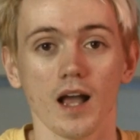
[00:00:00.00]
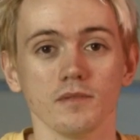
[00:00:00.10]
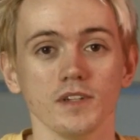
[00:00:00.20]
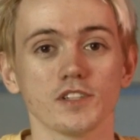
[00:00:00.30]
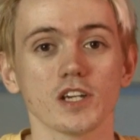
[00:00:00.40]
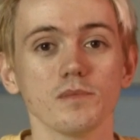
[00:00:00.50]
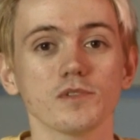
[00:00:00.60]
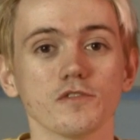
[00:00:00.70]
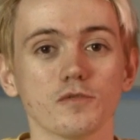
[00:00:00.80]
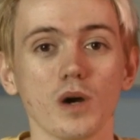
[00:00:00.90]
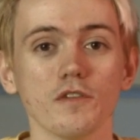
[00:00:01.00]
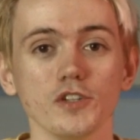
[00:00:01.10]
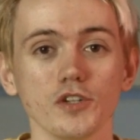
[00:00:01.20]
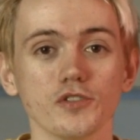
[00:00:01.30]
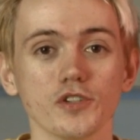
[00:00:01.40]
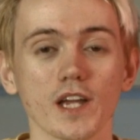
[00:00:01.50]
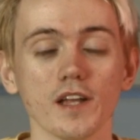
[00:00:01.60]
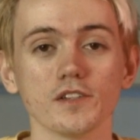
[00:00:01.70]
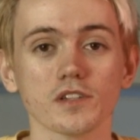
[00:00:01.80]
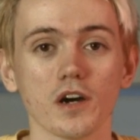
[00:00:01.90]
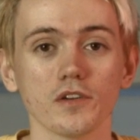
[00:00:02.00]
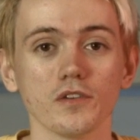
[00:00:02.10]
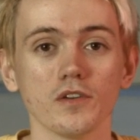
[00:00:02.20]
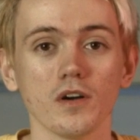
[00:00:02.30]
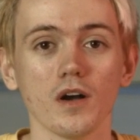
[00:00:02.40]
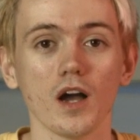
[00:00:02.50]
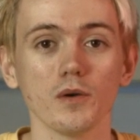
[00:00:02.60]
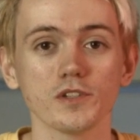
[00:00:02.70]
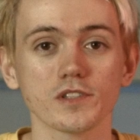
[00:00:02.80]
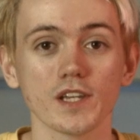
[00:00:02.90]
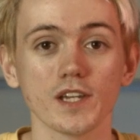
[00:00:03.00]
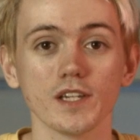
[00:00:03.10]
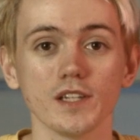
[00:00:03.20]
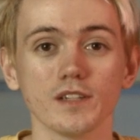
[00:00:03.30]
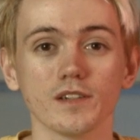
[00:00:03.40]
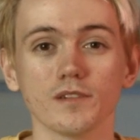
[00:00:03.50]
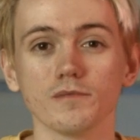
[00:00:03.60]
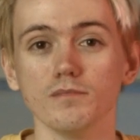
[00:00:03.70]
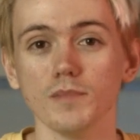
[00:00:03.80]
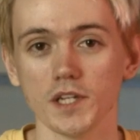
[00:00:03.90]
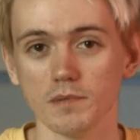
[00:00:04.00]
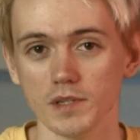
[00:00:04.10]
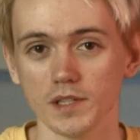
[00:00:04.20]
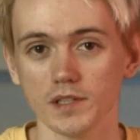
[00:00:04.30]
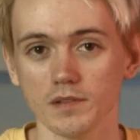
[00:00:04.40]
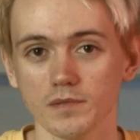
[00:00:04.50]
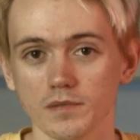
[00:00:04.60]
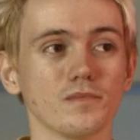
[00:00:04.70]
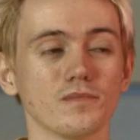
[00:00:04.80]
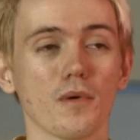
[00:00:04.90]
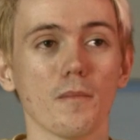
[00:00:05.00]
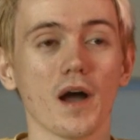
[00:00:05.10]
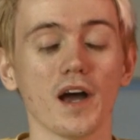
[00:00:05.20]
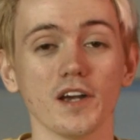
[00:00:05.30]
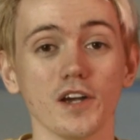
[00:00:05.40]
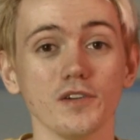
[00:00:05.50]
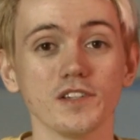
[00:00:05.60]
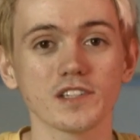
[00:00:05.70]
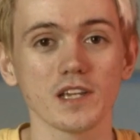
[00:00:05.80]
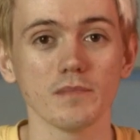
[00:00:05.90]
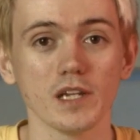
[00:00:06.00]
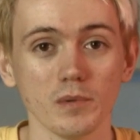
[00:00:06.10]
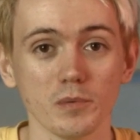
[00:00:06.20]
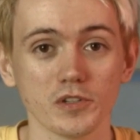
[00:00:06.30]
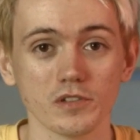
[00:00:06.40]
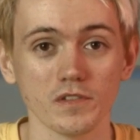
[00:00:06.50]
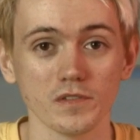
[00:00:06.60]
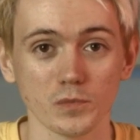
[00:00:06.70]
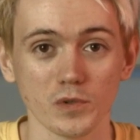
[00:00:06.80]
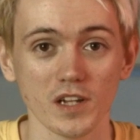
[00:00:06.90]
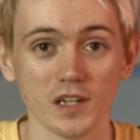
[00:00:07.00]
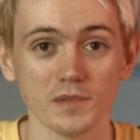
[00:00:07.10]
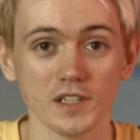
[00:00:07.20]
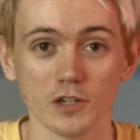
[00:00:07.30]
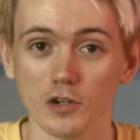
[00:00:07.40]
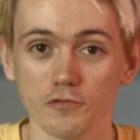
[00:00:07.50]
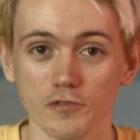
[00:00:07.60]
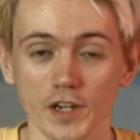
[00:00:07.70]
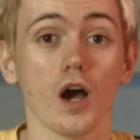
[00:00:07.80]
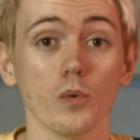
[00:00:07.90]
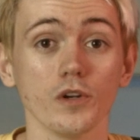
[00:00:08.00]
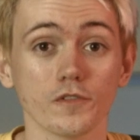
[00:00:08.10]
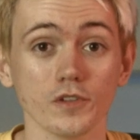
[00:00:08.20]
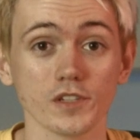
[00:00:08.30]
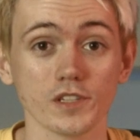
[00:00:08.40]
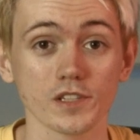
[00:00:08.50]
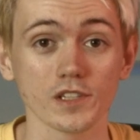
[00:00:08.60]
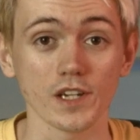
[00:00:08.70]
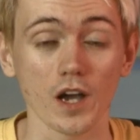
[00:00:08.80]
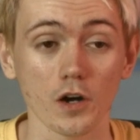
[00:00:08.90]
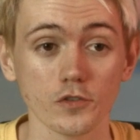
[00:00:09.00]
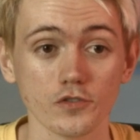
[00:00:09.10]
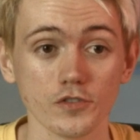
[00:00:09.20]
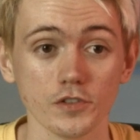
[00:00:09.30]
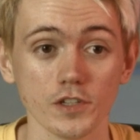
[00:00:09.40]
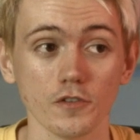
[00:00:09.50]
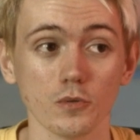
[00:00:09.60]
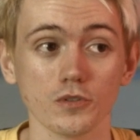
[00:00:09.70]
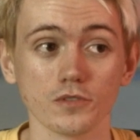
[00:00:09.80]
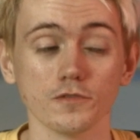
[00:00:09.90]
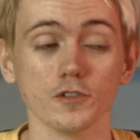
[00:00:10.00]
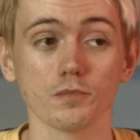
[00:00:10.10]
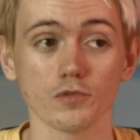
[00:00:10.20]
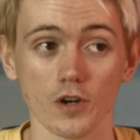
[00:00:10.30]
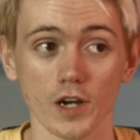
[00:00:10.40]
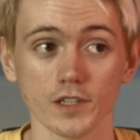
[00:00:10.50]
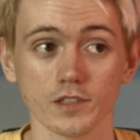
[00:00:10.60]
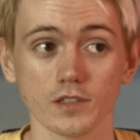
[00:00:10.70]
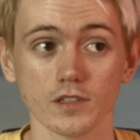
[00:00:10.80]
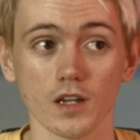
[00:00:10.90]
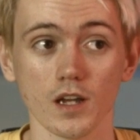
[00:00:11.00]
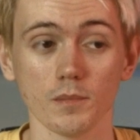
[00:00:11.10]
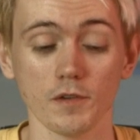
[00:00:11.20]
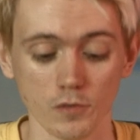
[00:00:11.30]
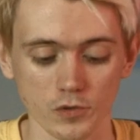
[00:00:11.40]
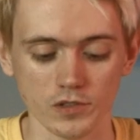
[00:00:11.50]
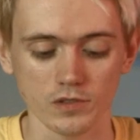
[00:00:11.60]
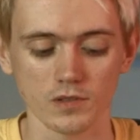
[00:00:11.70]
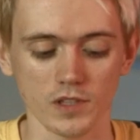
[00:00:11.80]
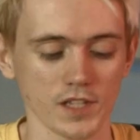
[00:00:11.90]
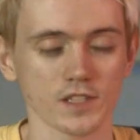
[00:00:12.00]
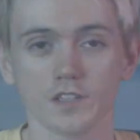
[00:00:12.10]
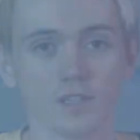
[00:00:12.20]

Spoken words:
In terms of whether you should get this card or not, I would say maybe. And I only say maybe because of what AMD are offering. I would have got the 6800 if it wasn't for the price. If it was the exact